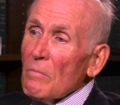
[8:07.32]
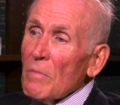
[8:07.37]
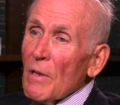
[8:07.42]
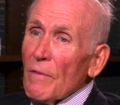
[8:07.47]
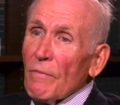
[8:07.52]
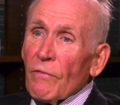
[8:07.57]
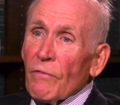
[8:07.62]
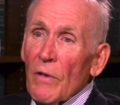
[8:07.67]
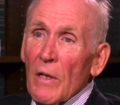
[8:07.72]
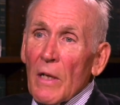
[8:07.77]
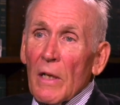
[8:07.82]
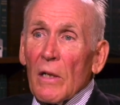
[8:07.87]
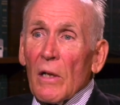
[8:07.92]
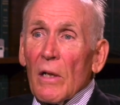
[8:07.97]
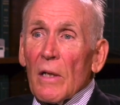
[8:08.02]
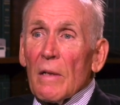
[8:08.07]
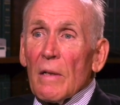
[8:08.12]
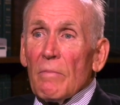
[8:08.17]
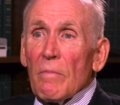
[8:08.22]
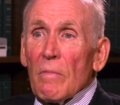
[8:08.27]

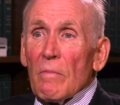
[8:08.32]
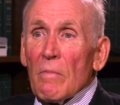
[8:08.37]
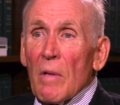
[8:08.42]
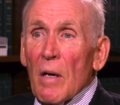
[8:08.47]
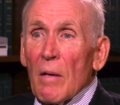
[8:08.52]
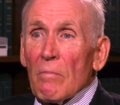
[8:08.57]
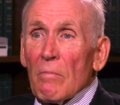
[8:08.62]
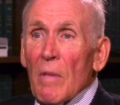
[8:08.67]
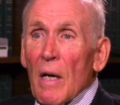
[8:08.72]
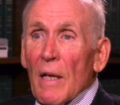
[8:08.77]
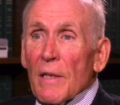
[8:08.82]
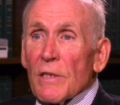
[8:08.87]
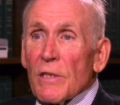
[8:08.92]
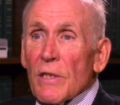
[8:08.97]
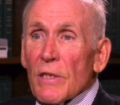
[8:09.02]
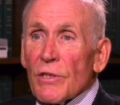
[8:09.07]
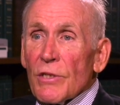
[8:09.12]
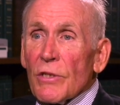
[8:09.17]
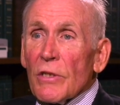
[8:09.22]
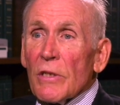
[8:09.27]
frankly, my
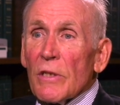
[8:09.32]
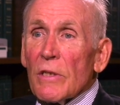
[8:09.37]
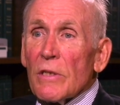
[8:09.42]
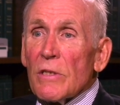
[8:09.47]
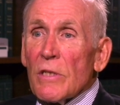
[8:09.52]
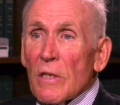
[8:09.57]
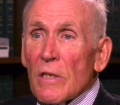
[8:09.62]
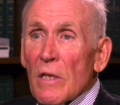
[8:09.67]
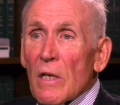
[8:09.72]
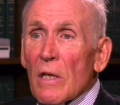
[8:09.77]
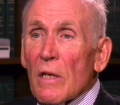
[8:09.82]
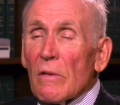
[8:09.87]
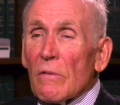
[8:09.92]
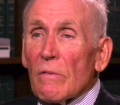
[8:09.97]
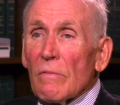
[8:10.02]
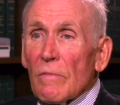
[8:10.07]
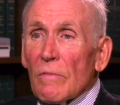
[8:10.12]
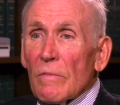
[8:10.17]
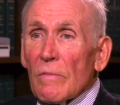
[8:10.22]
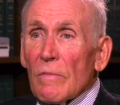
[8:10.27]
discontent
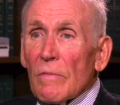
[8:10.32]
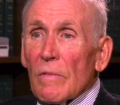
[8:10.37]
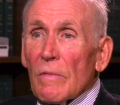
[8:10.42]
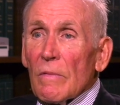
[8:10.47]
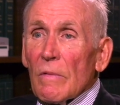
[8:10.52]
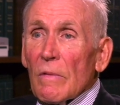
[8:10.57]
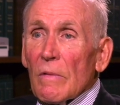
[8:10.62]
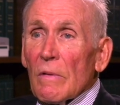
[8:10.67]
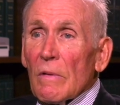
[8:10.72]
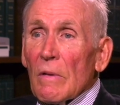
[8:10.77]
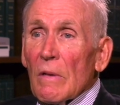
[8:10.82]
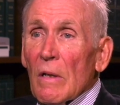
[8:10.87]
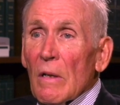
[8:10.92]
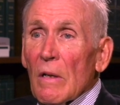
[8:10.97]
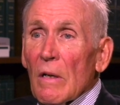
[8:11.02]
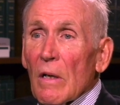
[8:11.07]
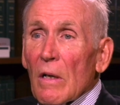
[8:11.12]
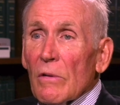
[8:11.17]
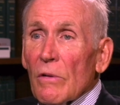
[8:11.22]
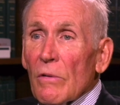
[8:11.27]

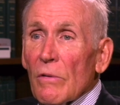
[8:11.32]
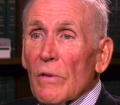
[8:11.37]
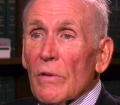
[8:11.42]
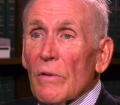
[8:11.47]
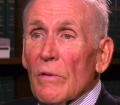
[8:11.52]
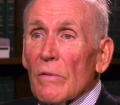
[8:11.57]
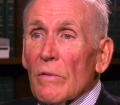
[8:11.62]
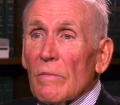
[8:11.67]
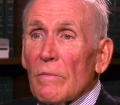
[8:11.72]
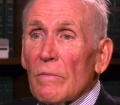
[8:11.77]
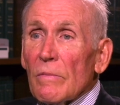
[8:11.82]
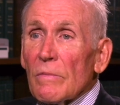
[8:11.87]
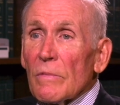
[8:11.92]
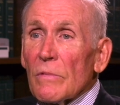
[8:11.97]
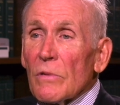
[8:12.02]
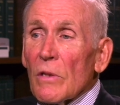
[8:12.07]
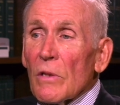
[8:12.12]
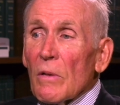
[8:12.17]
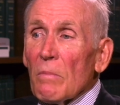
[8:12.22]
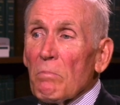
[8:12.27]
grew
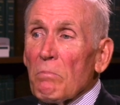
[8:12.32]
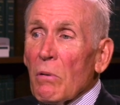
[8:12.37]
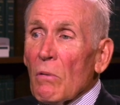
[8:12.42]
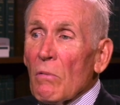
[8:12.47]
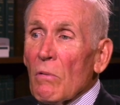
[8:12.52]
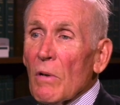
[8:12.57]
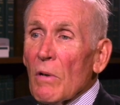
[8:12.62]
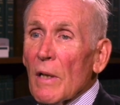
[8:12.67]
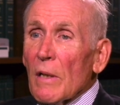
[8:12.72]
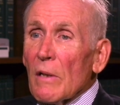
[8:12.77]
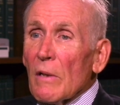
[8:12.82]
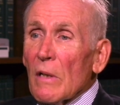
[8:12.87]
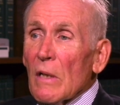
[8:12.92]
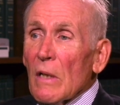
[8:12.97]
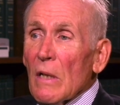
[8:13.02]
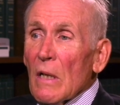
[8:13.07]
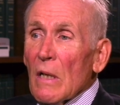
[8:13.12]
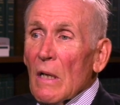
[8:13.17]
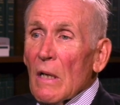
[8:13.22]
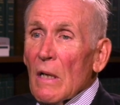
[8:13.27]
to the point
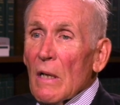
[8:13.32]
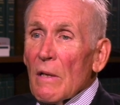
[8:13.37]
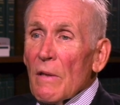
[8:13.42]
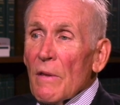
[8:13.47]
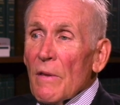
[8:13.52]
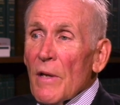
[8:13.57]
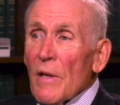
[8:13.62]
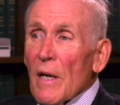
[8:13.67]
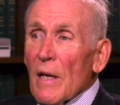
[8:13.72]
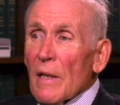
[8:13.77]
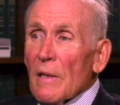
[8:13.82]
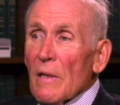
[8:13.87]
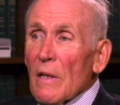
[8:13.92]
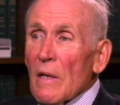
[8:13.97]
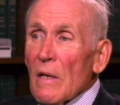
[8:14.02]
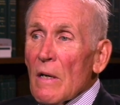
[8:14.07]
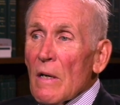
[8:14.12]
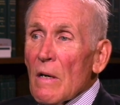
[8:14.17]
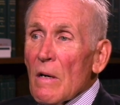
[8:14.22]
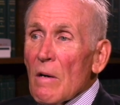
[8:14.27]
that
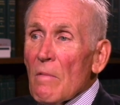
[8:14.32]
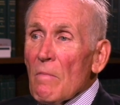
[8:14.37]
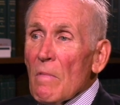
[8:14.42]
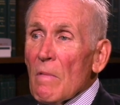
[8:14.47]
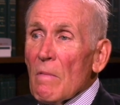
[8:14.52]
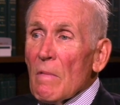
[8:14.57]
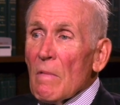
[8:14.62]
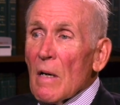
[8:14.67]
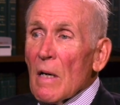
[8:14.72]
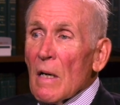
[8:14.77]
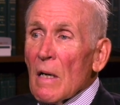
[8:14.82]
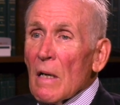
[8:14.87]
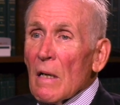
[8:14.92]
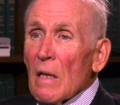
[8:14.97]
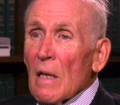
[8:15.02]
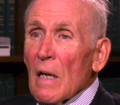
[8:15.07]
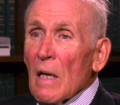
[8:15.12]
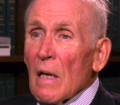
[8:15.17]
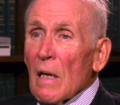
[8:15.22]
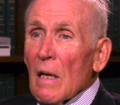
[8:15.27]

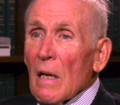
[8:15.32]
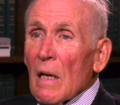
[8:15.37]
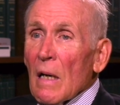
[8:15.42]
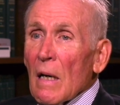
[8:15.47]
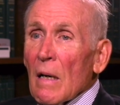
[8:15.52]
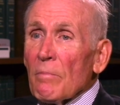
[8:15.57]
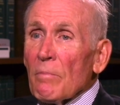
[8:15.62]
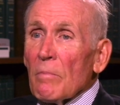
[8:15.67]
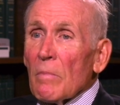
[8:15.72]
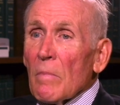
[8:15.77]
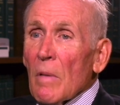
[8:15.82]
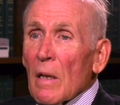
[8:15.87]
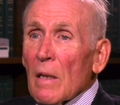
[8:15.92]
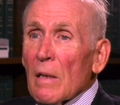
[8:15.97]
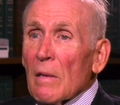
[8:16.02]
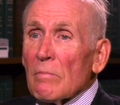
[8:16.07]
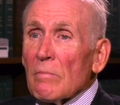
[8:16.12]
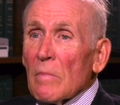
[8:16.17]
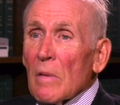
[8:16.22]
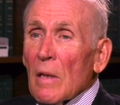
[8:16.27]
I
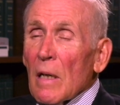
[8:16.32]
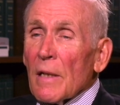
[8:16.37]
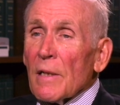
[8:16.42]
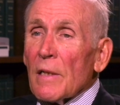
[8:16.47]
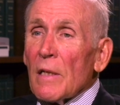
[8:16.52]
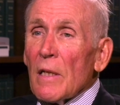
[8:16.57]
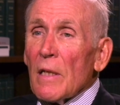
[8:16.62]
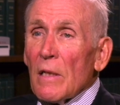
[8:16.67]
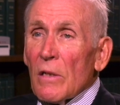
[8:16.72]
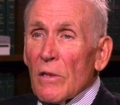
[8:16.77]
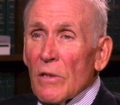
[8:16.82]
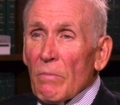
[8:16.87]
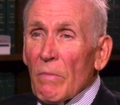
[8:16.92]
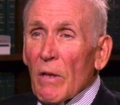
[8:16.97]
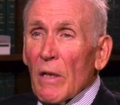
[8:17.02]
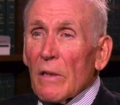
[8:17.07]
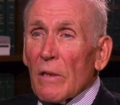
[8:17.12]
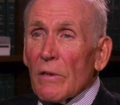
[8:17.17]
needed to make a